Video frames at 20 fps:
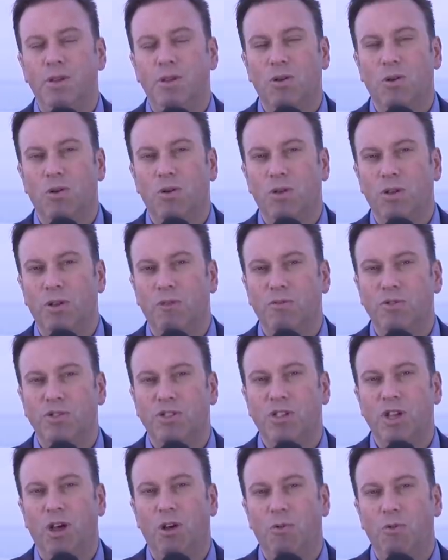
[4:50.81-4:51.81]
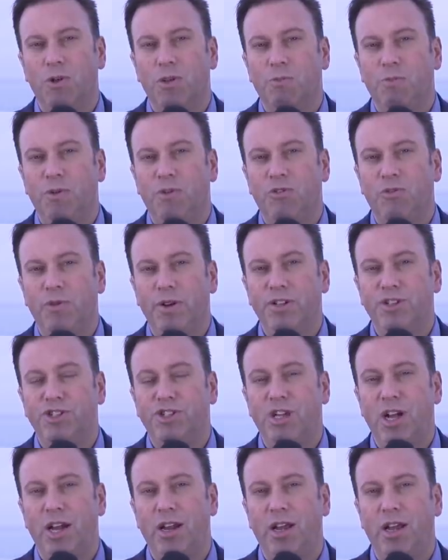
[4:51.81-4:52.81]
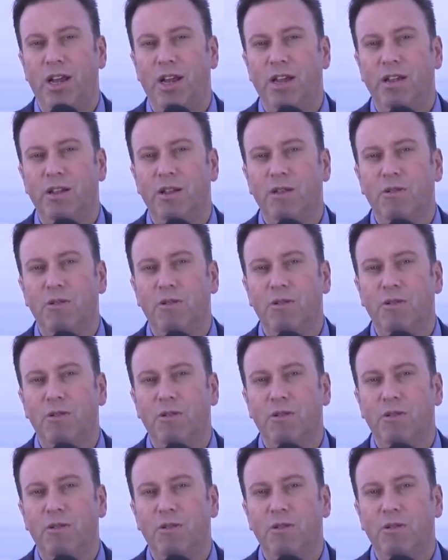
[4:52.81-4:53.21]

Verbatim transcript: you know, it was dealt with between Shanahan,